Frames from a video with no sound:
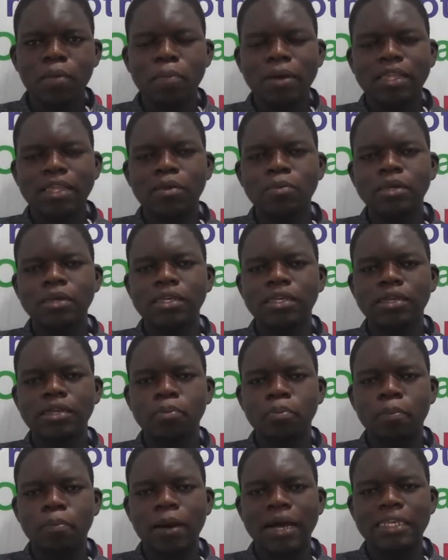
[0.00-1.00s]
My name is
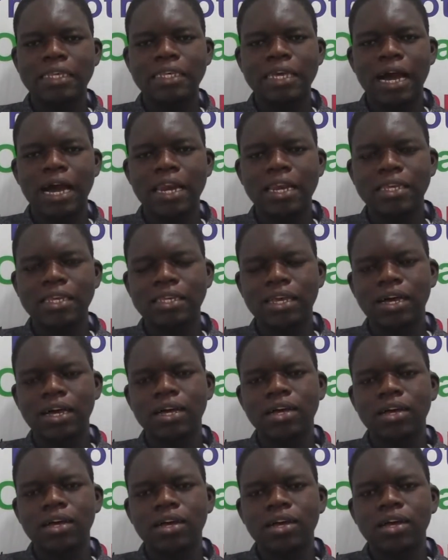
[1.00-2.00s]
Mazi
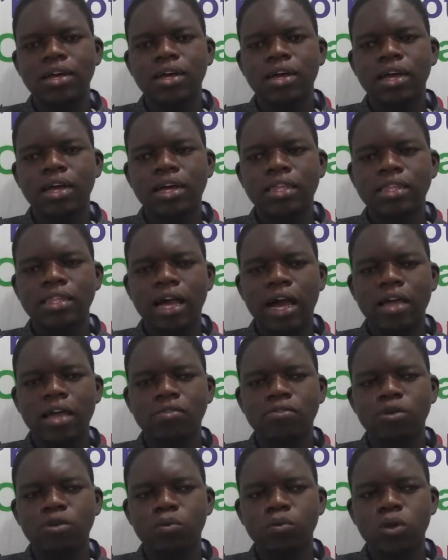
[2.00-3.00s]
Aleza and I
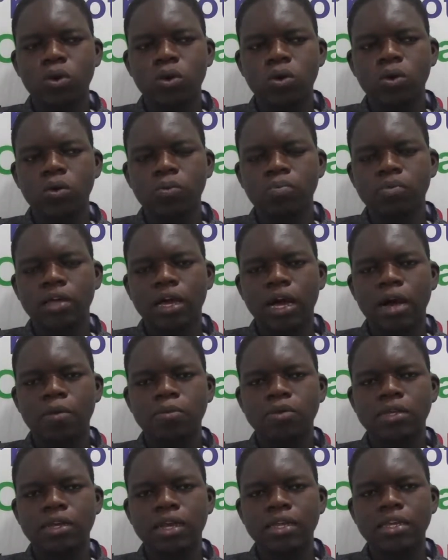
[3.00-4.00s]
am from Togo. I'm
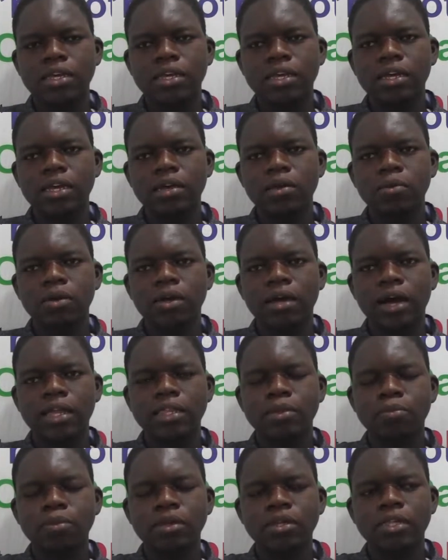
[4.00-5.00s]
studying
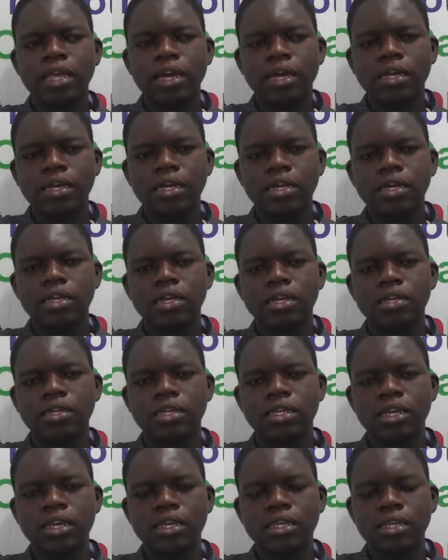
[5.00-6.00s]
at Tech
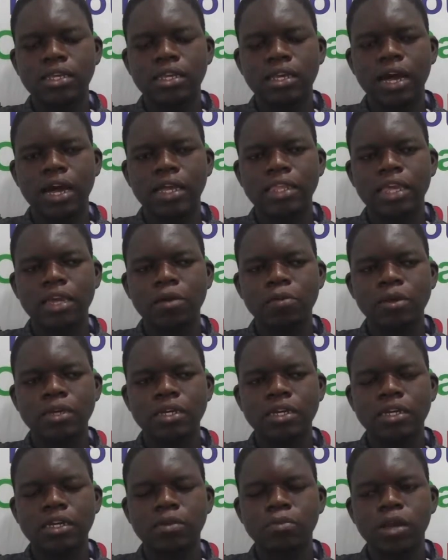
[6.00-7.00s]
CSC at
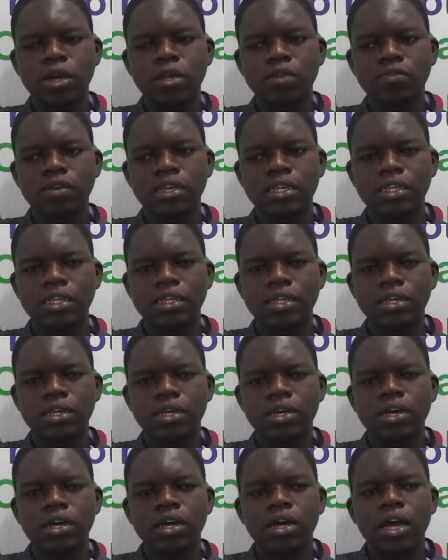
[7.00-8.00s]
APG Shimla University.
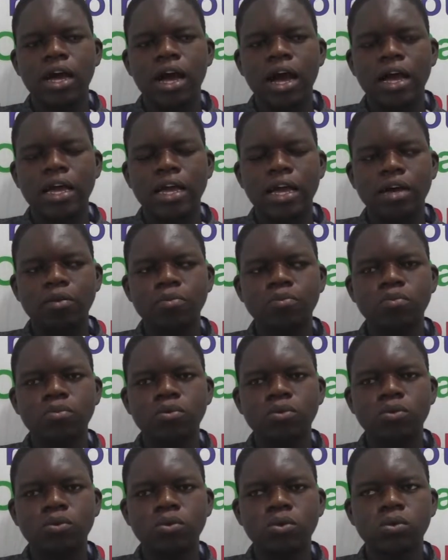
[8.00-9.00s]
I
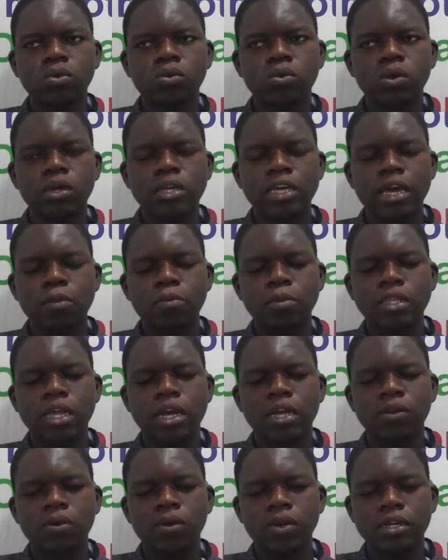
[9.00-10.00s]
come to EME
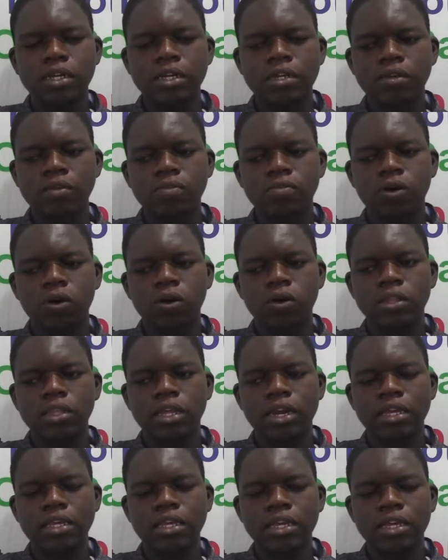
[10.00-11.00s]
Technologies for
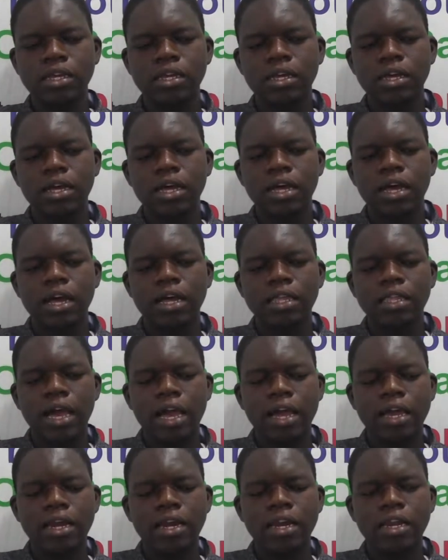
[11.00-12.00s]
training and
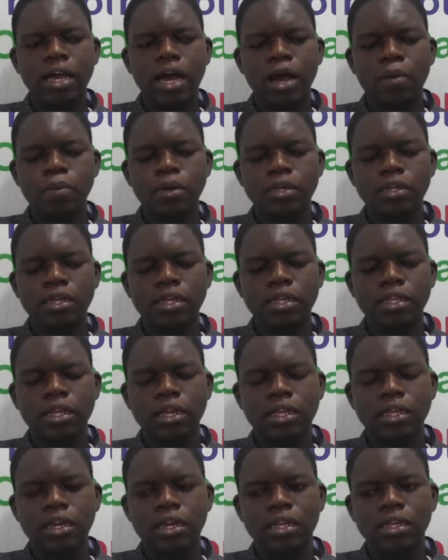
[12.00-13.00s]
I really appreciate
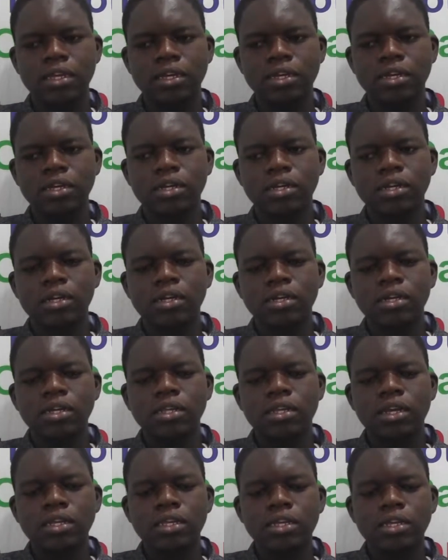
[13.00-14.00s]
the training.
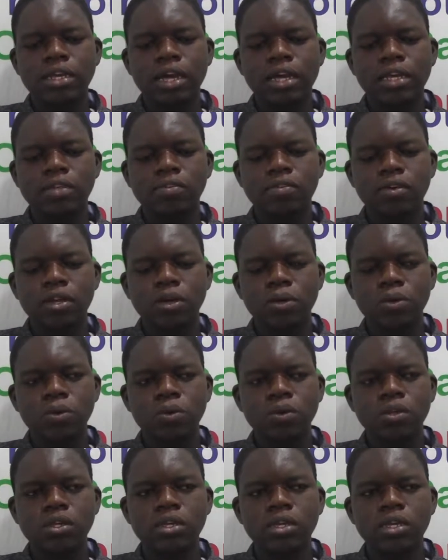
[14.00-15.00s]
The teacher is very
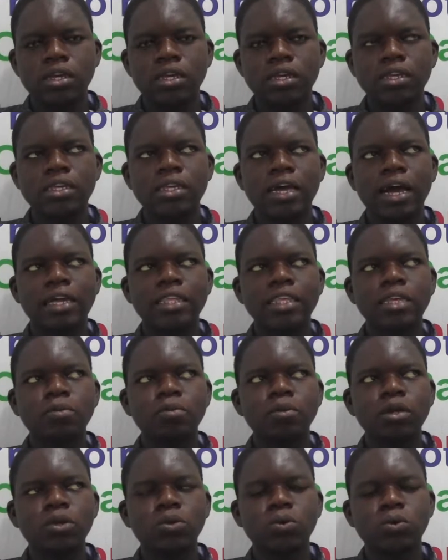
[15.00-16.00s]
good. He's guiding
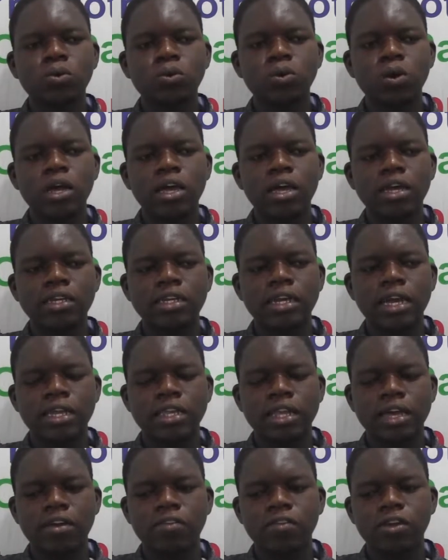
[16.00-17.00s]
me through each
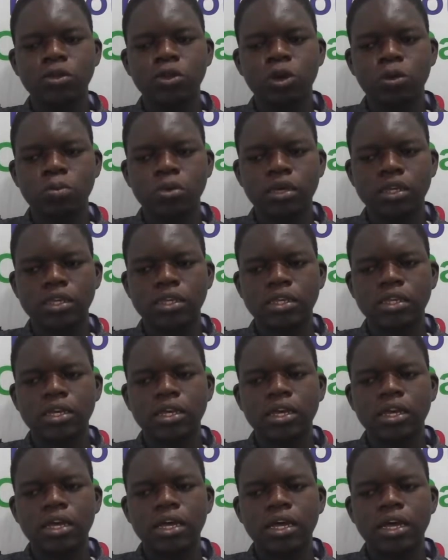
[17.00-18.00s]
and every topics
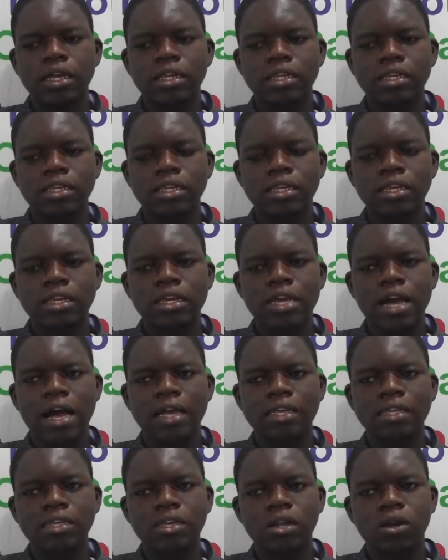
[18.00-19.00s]
and he
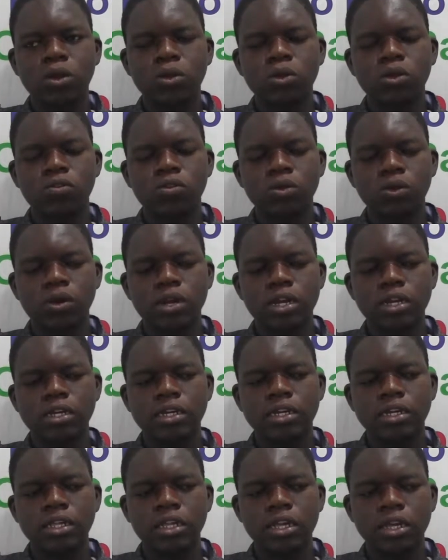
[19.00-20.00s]
has a lot of
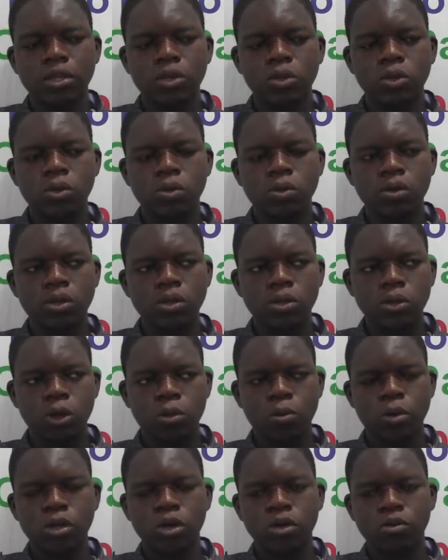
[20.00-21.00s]
knowledge in the
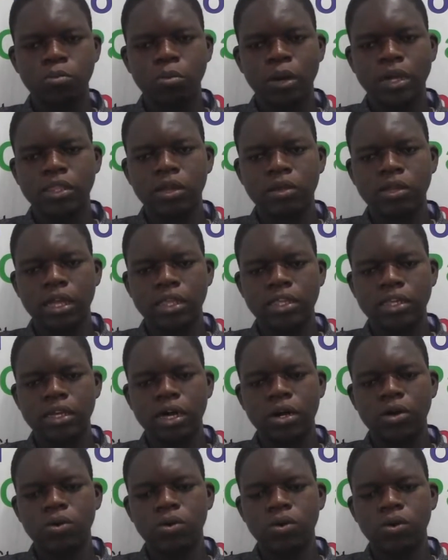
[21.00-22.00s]
domain of Python and
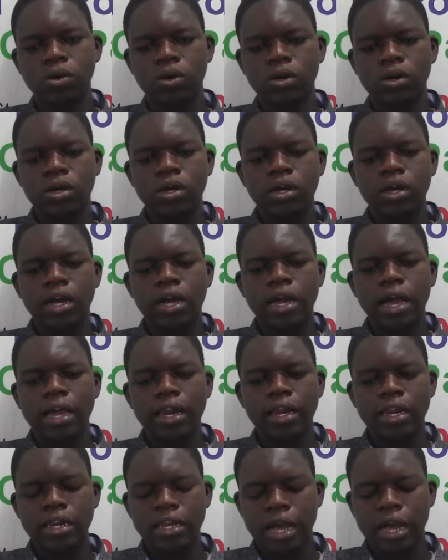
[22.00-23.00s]
Django. I
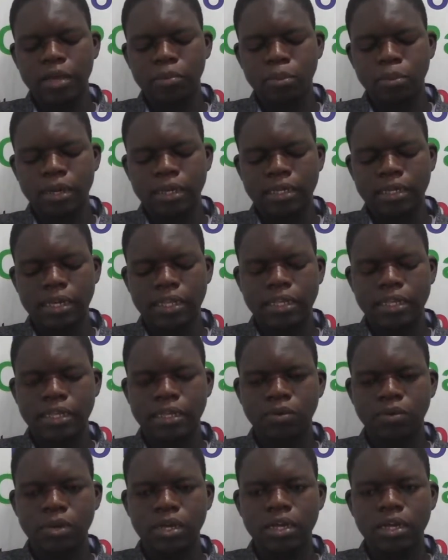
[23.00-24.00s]
really appreciate
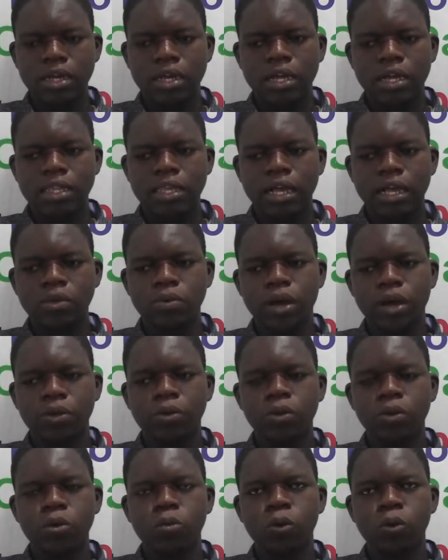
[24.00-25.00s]
his way that we are
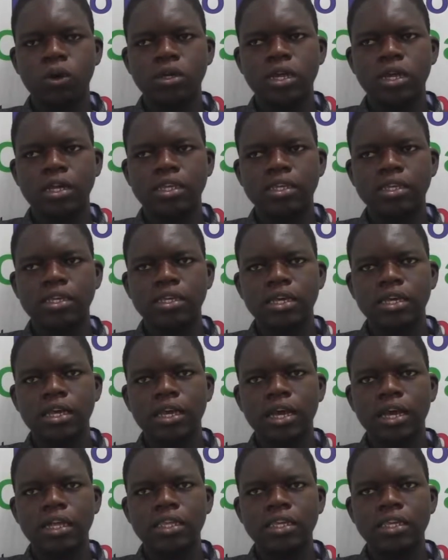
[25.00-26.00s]
doing projects
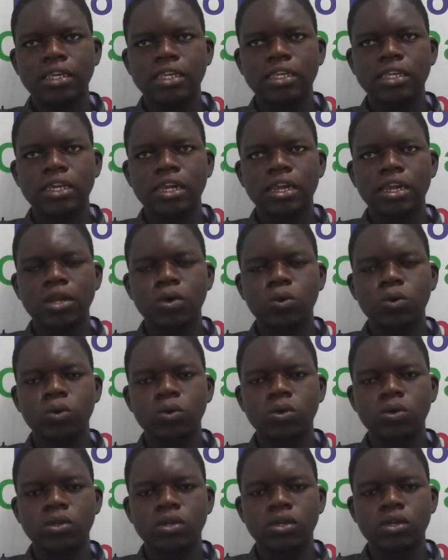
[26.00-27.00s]
and he's really
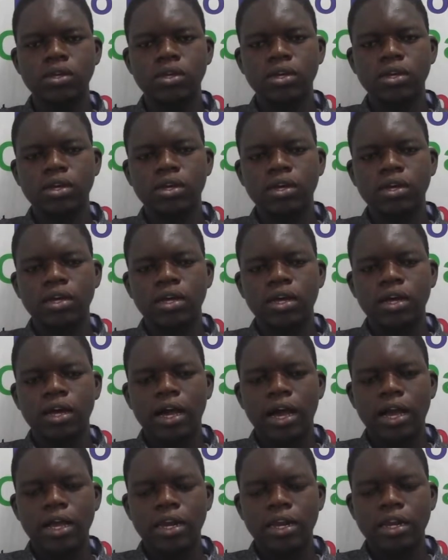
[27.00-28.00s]
good.
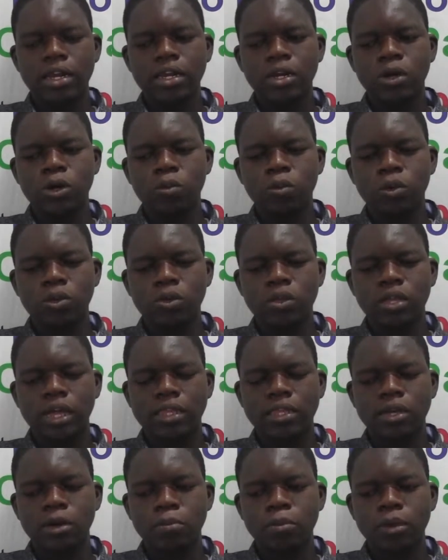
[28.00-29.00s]
I really recommend
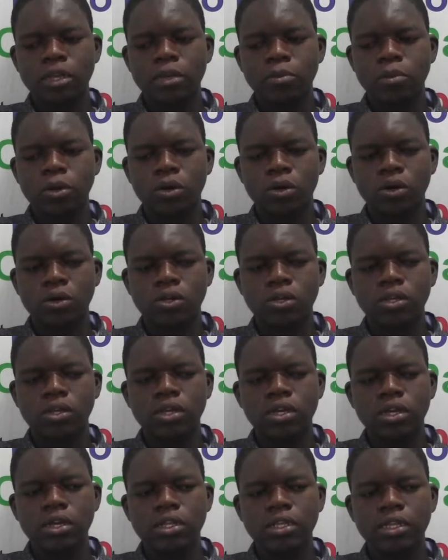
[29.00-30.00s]
that company
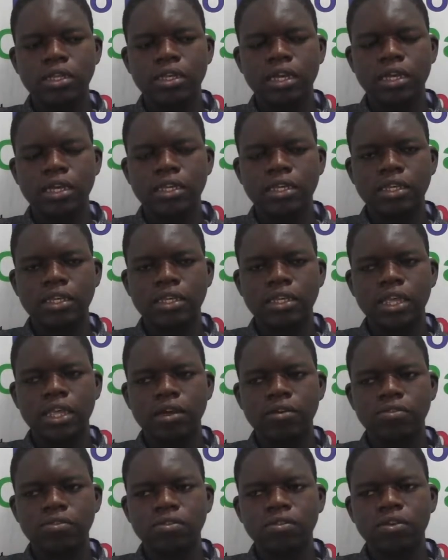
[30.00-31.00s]
because teachers,
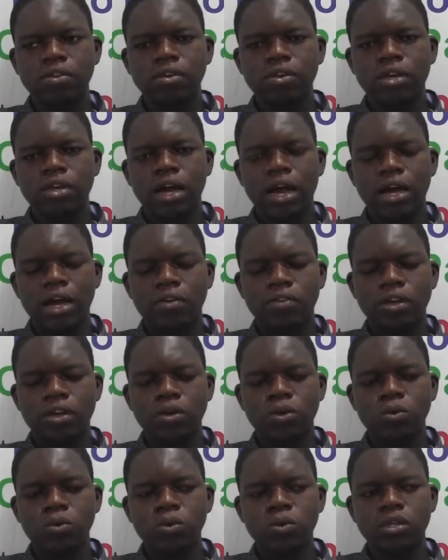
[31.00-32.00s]
staff are
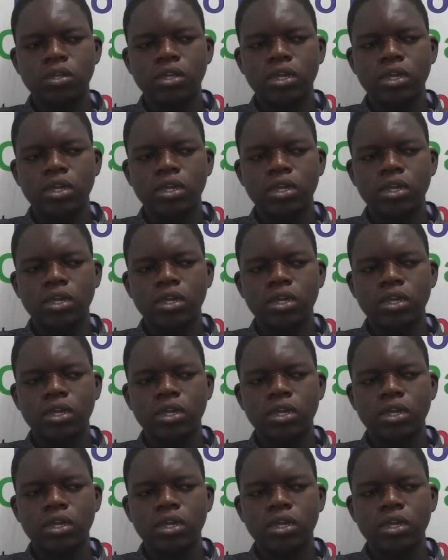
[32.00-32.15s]
very good